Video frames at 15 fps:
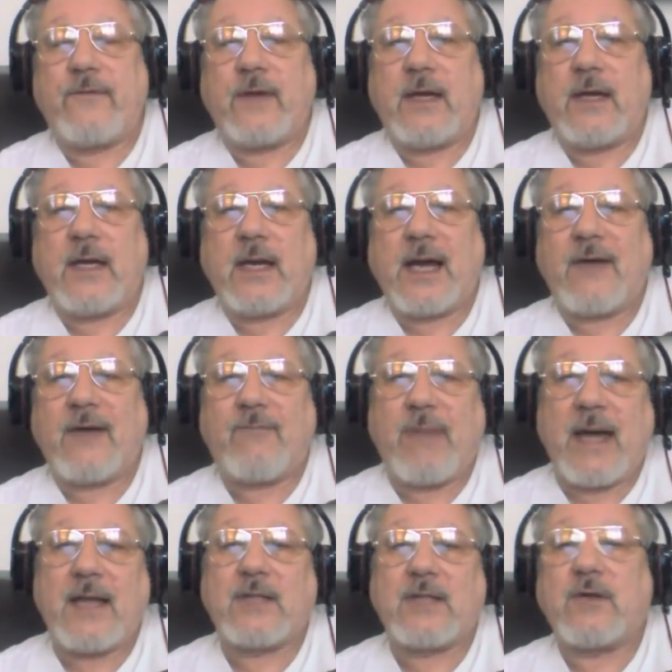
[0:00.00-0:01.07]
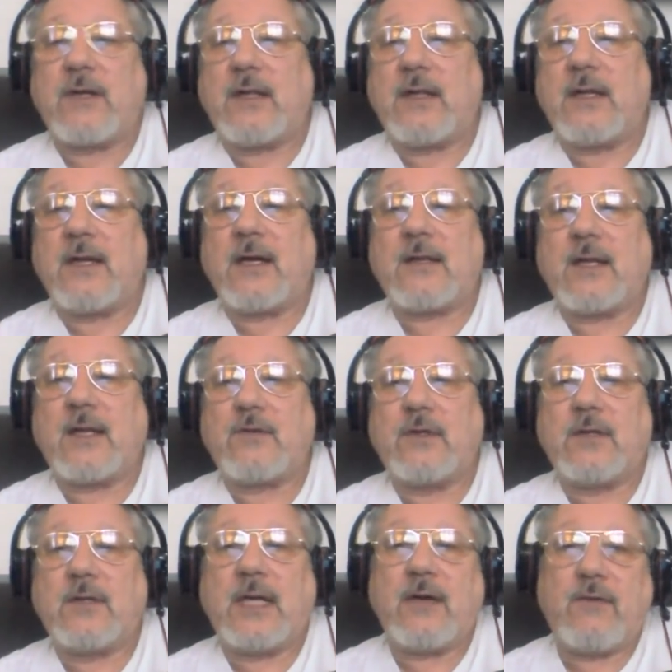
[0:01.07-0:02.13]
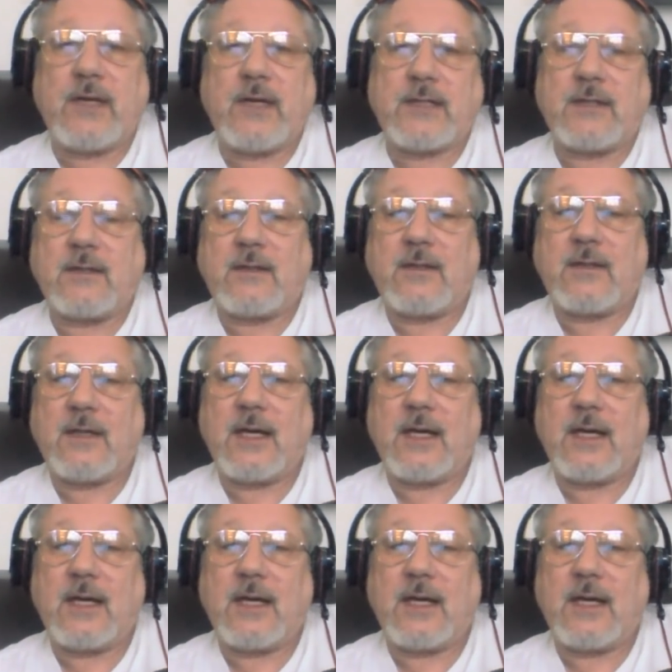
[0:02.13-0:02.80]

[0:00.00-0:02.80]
Any live bands or anything like that, you'd get arrested.